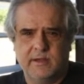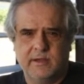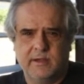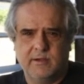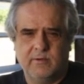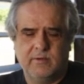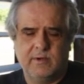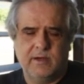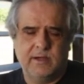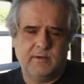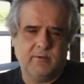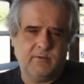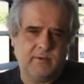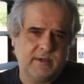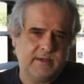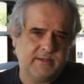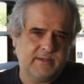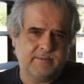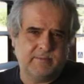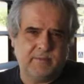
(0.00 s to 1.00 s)
a one in
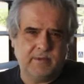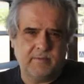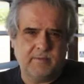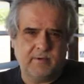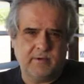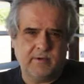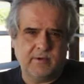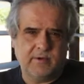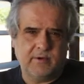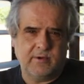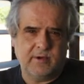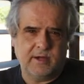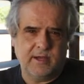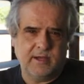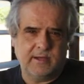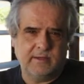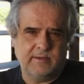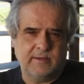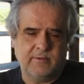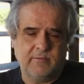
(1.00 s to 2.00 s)
which people
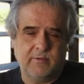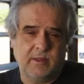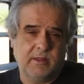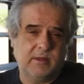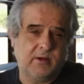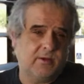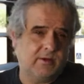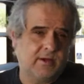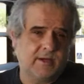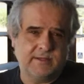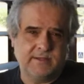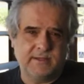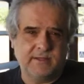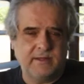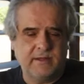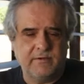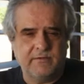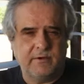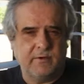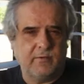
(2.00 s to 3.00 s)
connect with locals in a
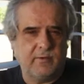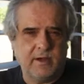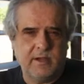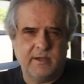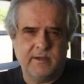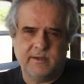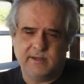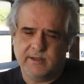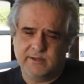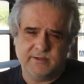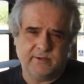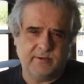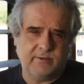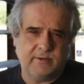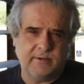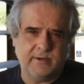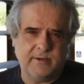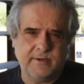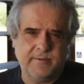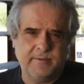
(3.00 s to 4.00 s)
different way, and so
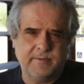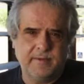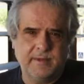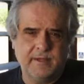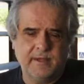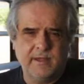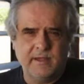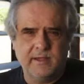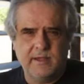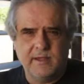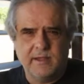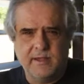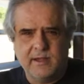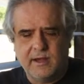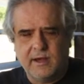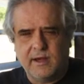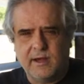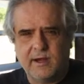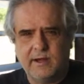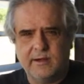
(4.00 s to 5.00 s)
on,
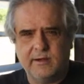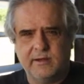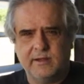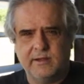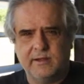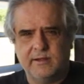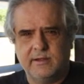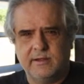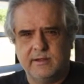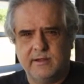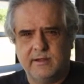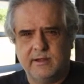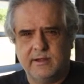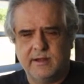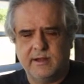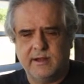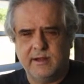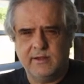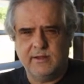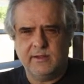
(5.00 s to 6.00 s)
are a
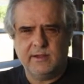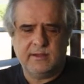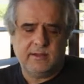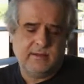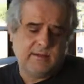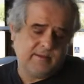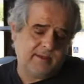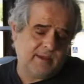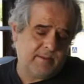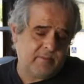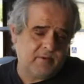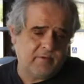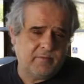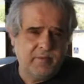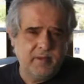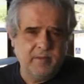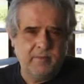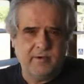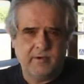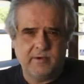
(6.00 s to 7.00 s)
type of
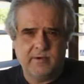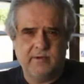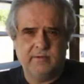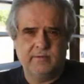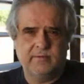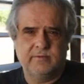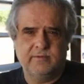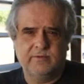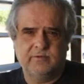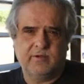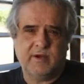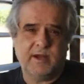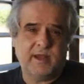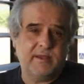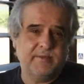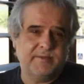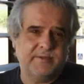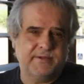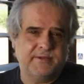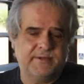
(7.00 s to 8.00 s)
people,
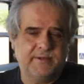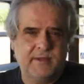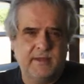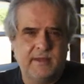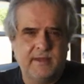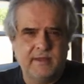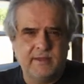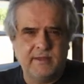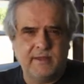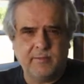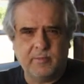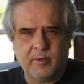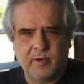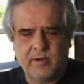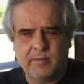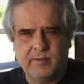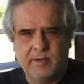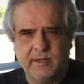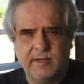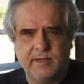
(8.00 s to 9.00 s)
tribes, that
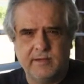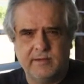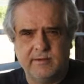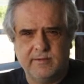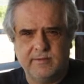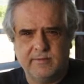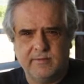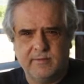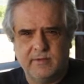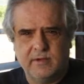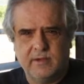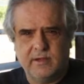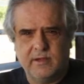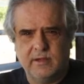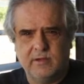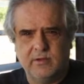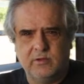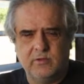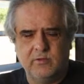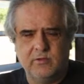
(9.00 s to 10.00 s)
probably
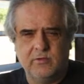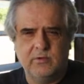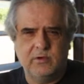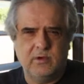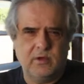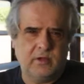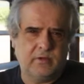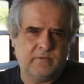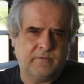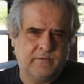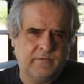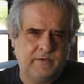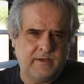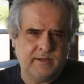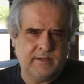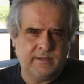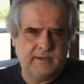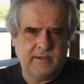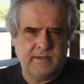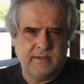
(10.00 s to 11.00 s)
do not
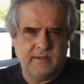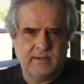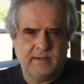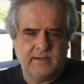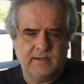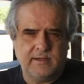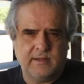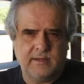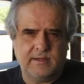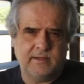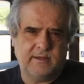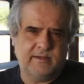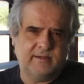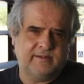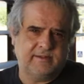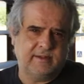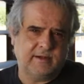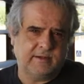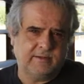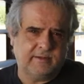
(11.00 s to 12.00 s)
fit the
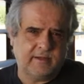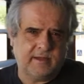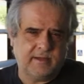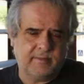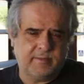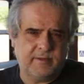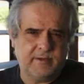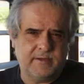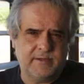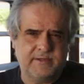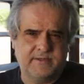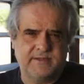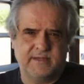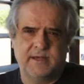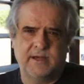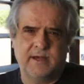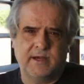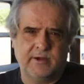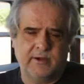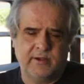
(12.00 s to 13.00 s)
startup
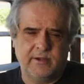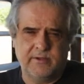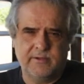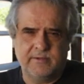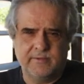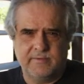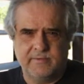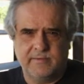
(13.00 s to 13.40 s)
scenario.